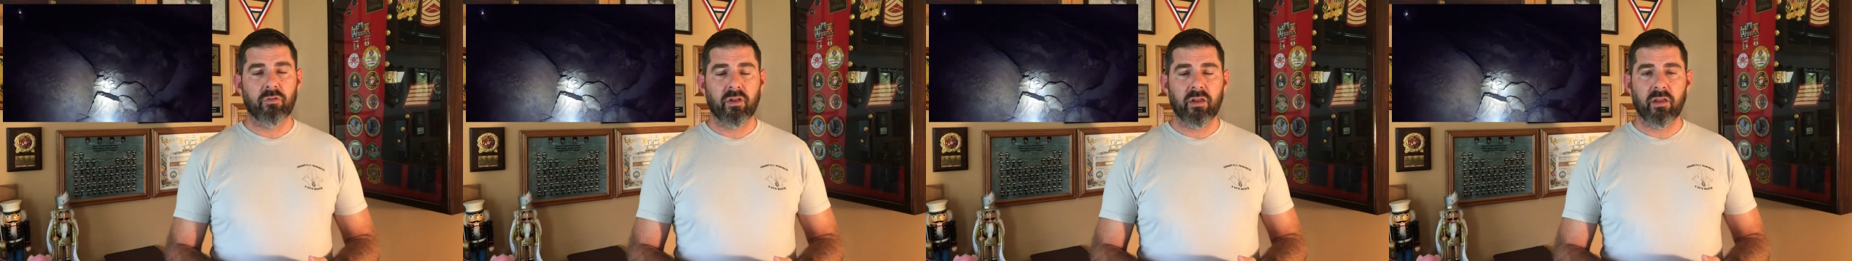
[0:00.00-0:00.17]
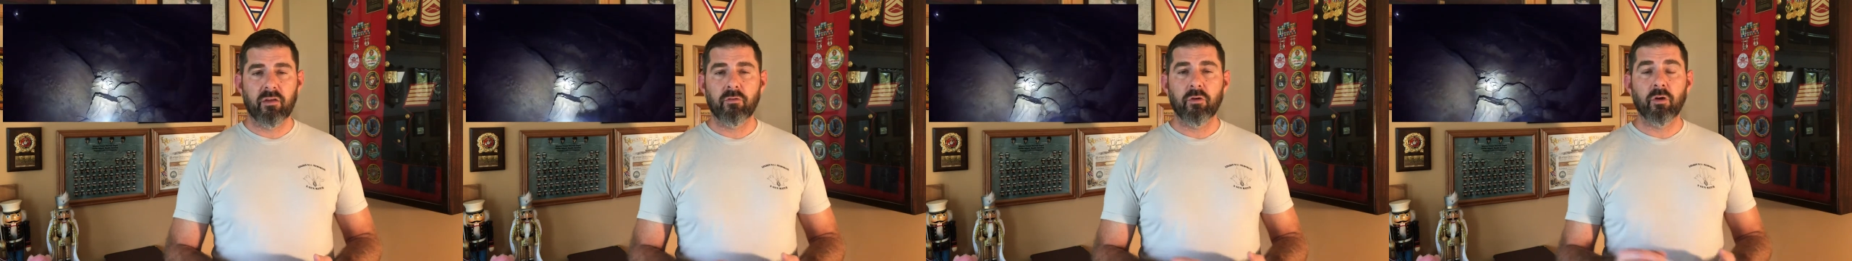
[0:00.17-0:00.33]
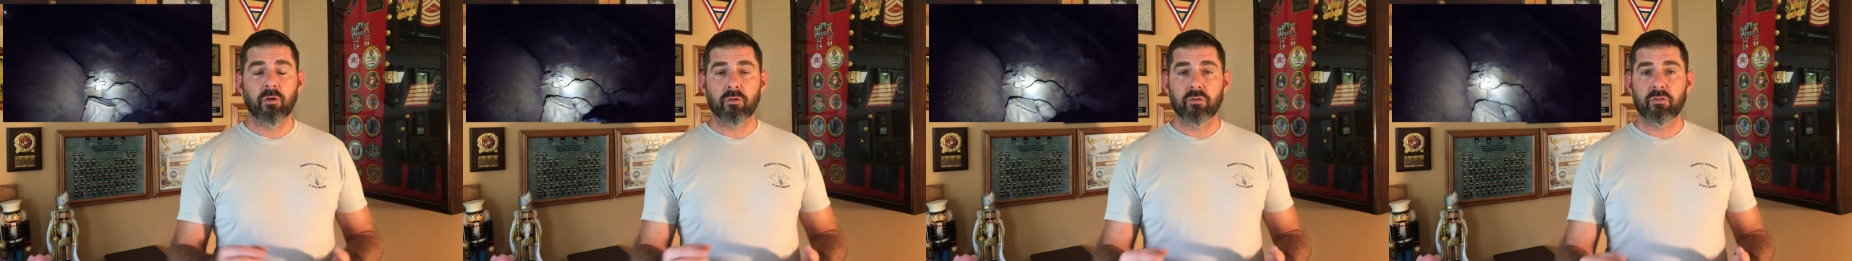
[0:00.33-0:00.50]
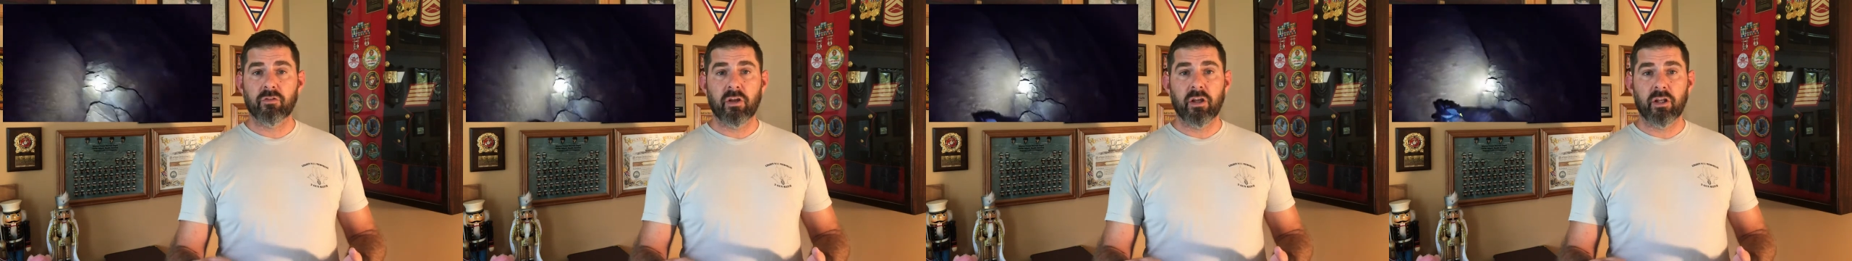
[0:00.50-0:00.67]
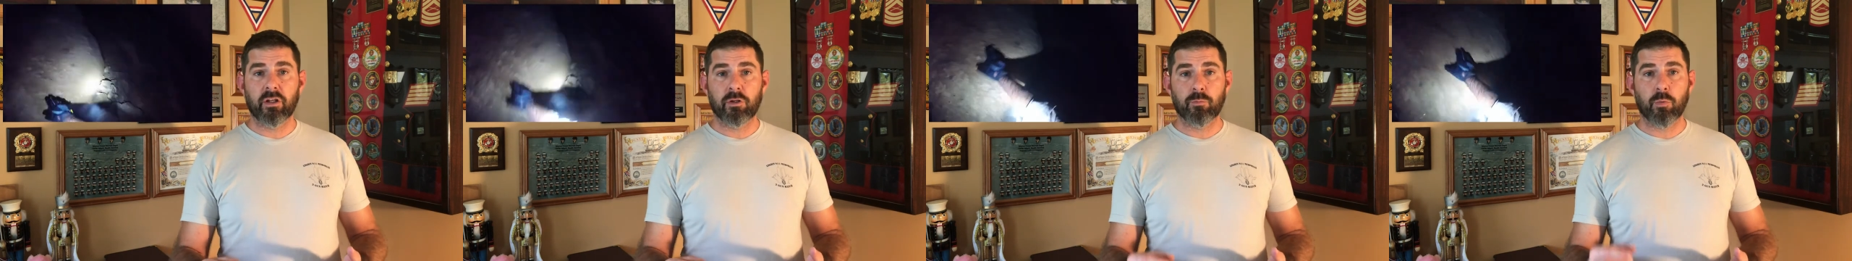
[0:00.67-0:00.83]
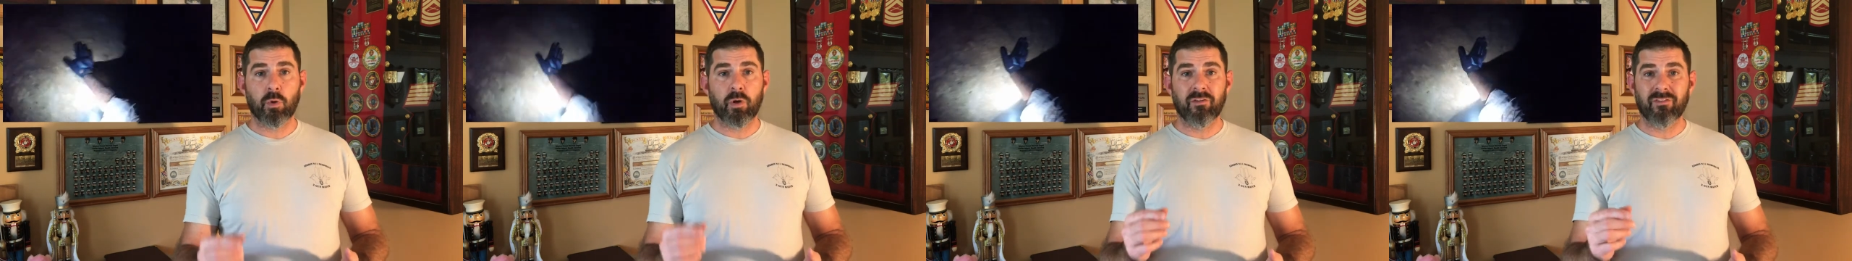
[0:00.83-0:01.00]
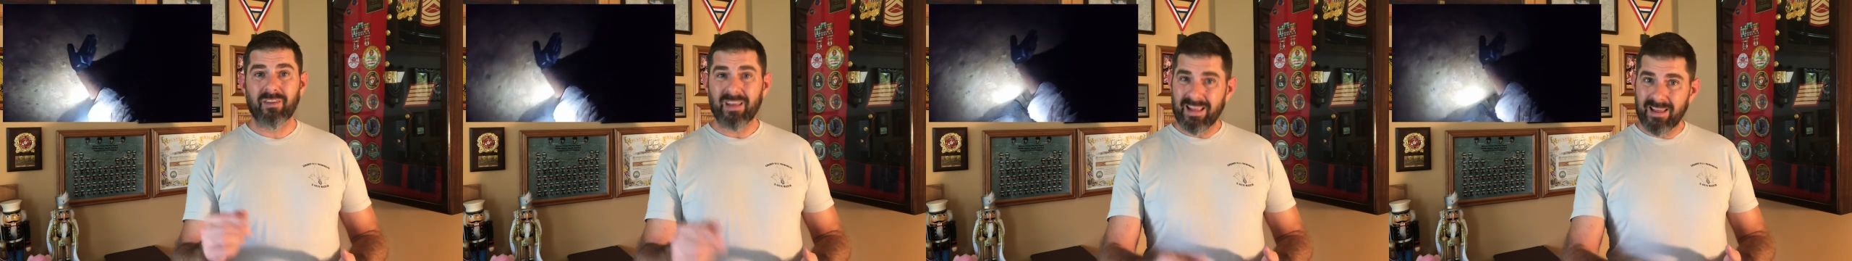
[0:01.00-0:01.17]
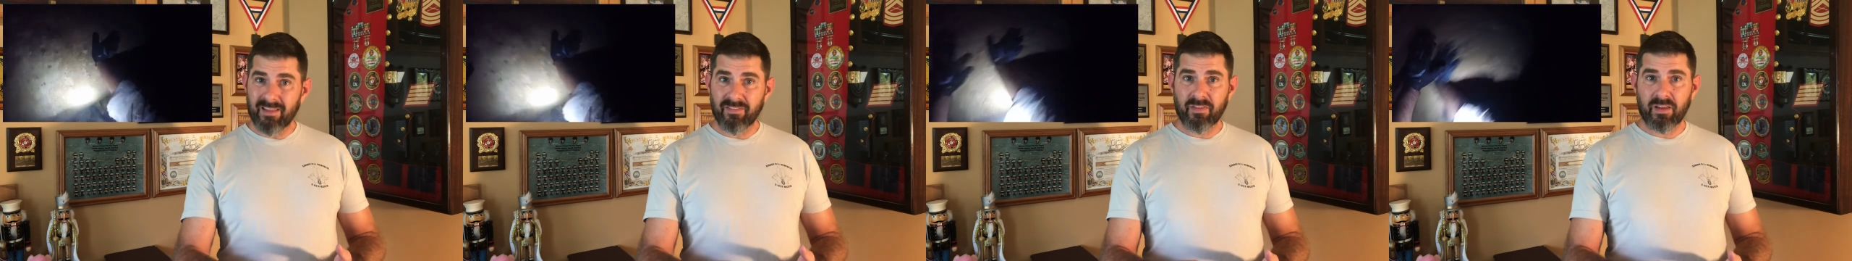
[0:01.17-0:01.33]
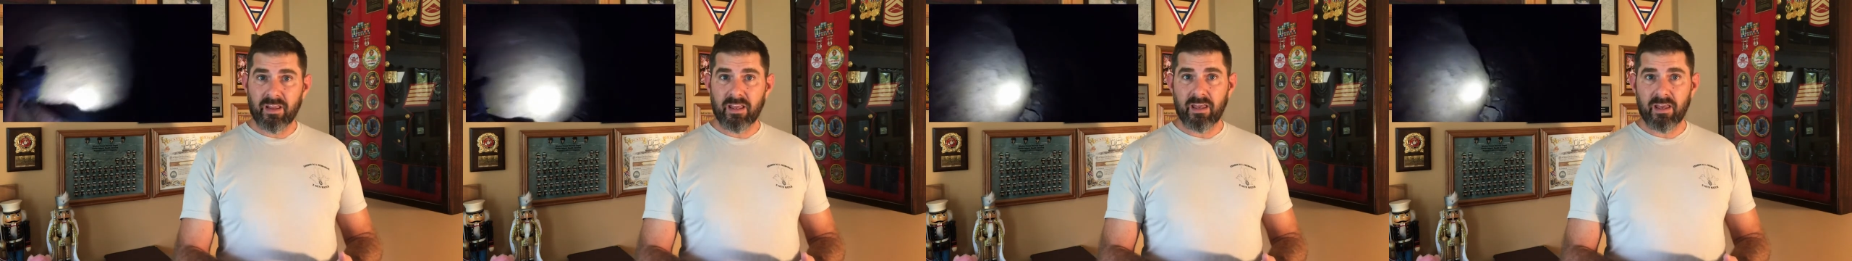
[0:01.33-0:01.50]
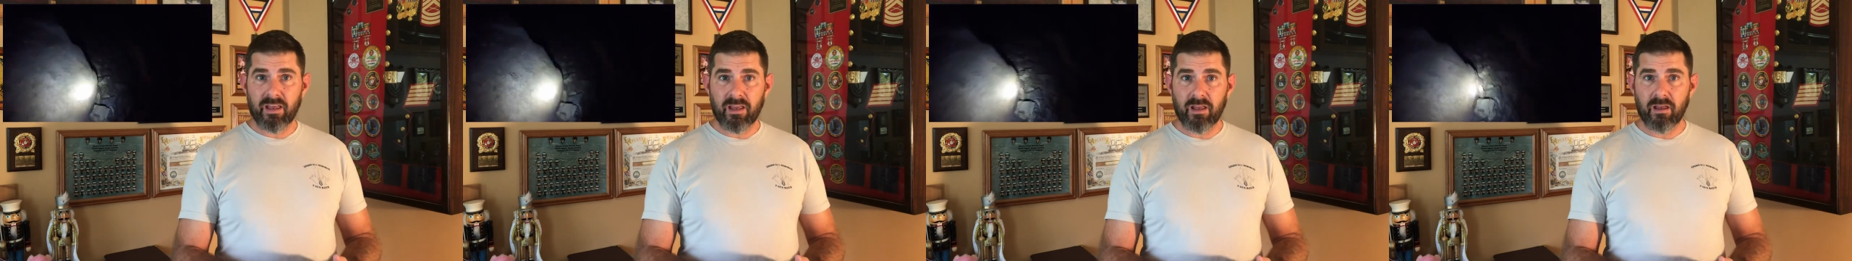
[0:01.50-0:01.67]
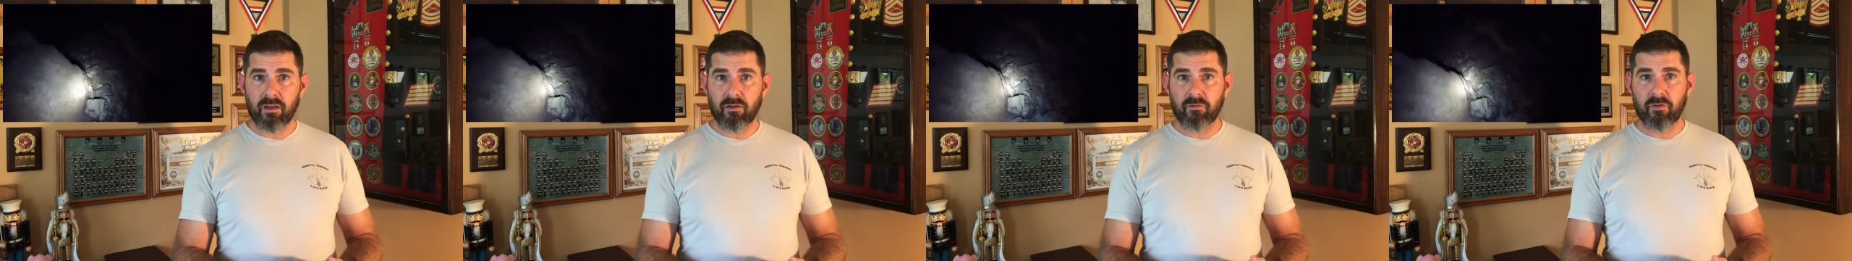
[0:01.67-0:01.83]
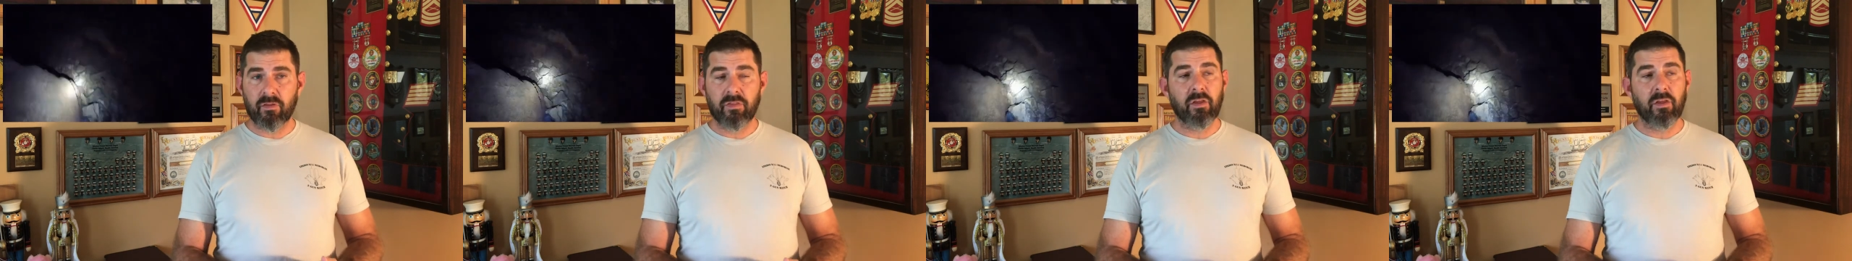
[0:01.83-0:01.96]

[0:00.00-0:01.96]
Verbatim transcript: They give you your stage brief in the cave,